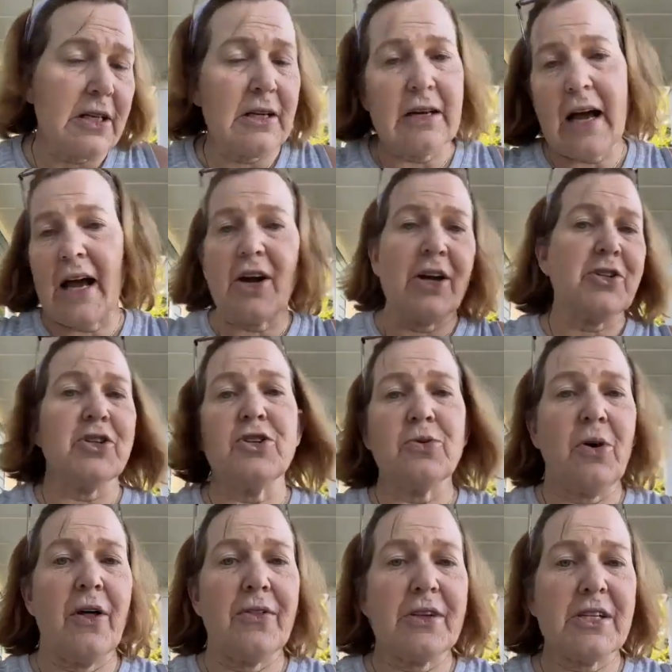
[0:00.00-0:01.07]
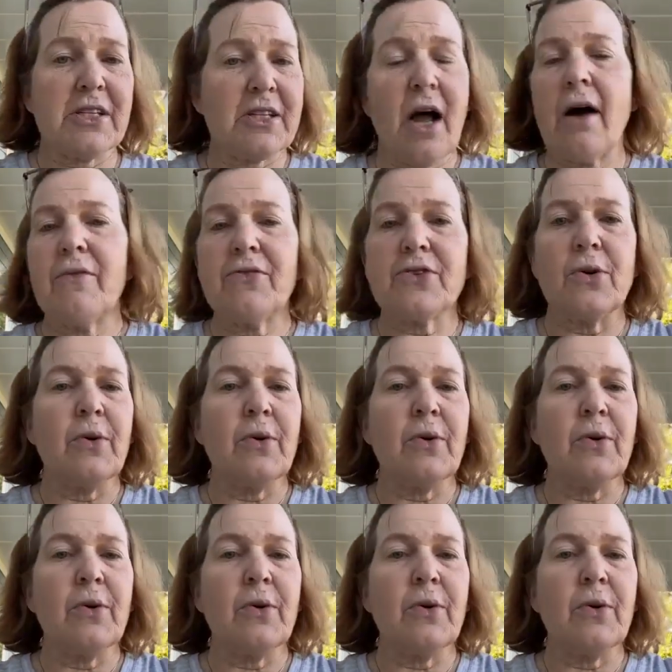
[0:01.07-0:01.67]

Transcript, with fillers: and I got to do all this stuff.